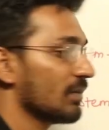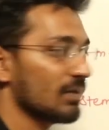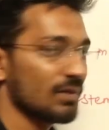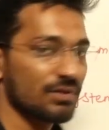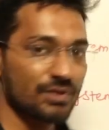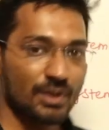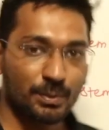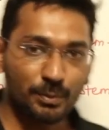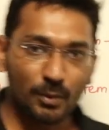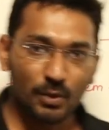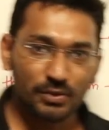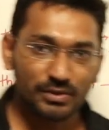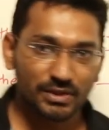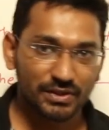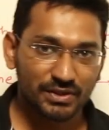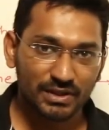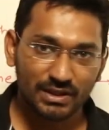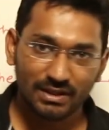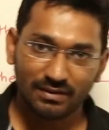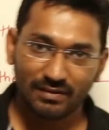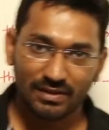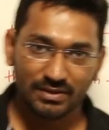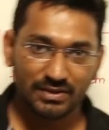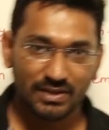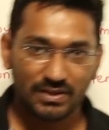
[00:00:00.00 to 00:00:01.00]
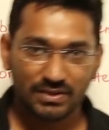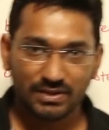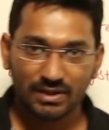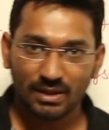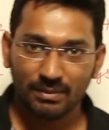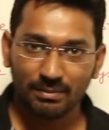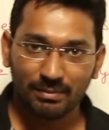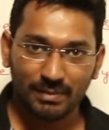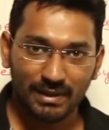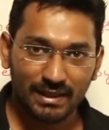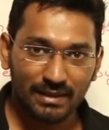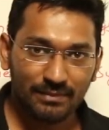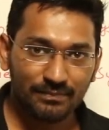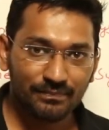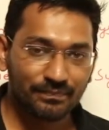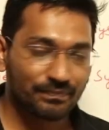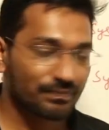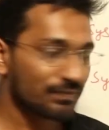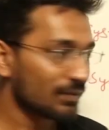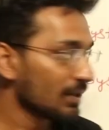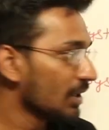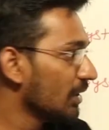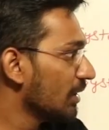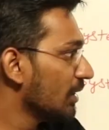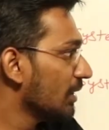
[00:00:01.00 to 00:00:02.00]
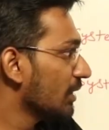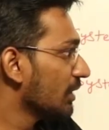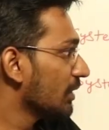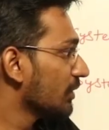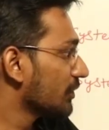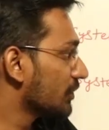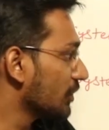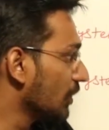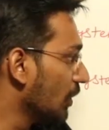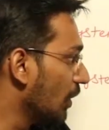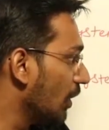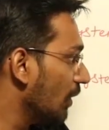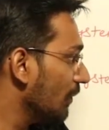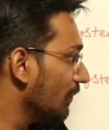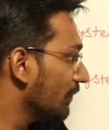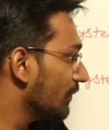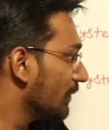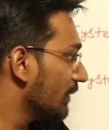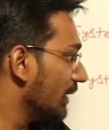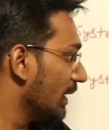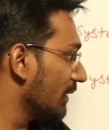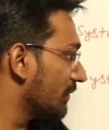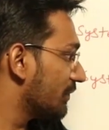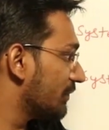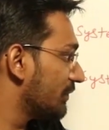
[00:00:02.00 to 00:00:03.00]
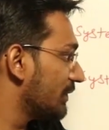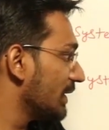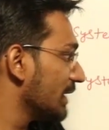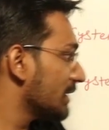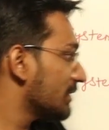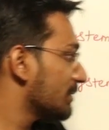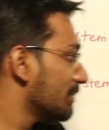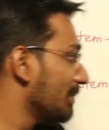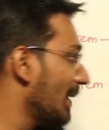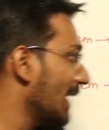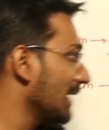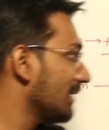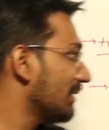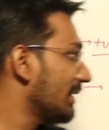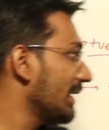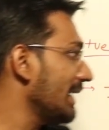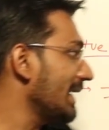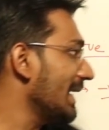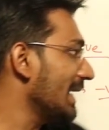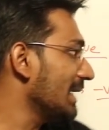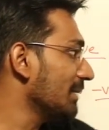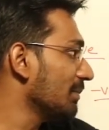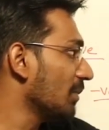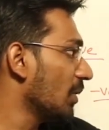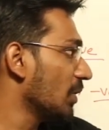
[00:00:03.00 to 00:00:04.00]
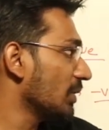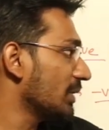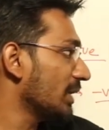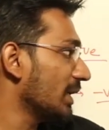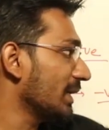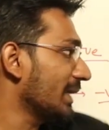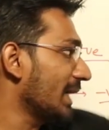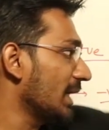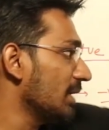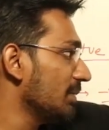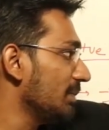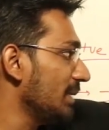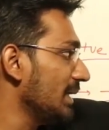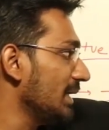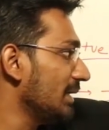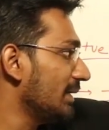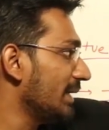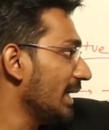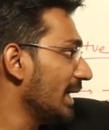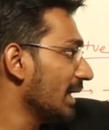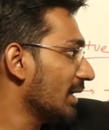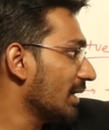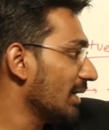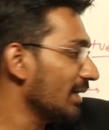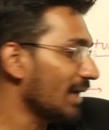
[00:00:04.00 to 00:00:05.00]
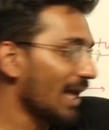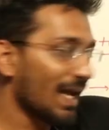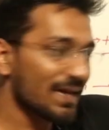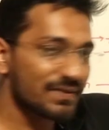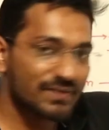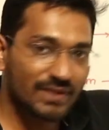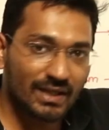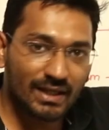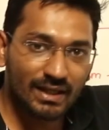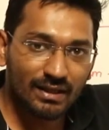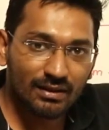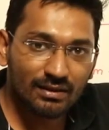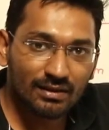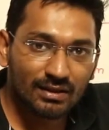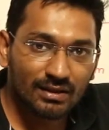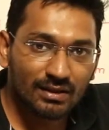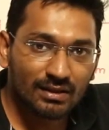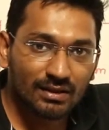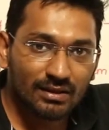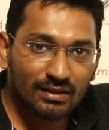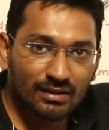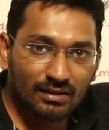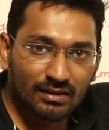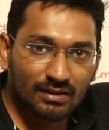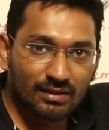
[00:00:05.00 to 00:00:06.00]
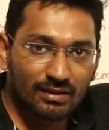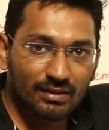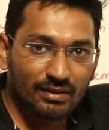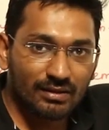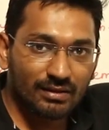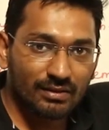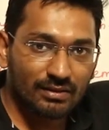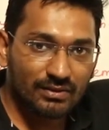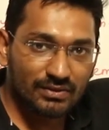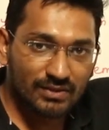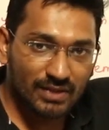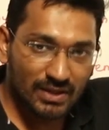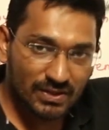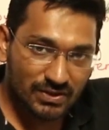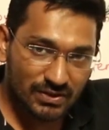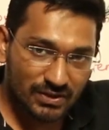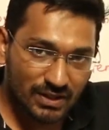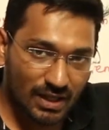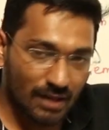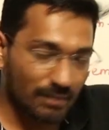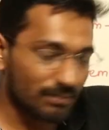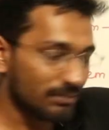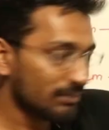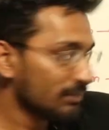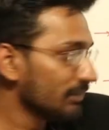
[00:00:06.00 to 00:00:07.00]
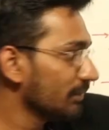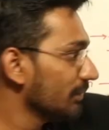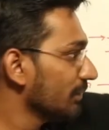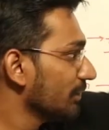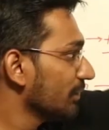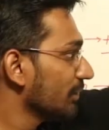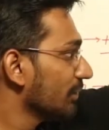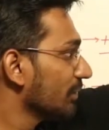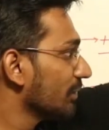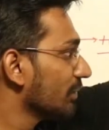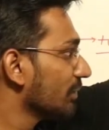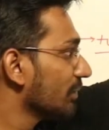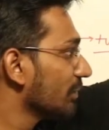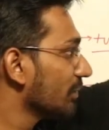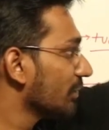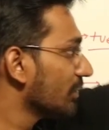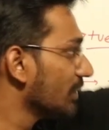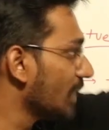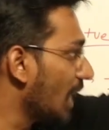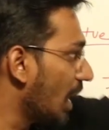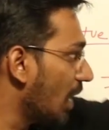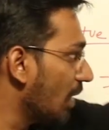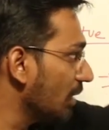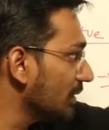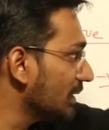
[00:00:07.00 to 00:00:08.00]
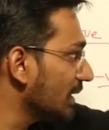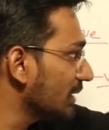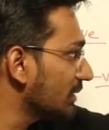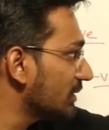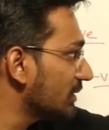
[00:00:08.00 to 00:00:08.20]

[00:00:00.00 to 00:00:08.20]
Suppose this is our system B. So if this battery and motor can be taken as a system, now the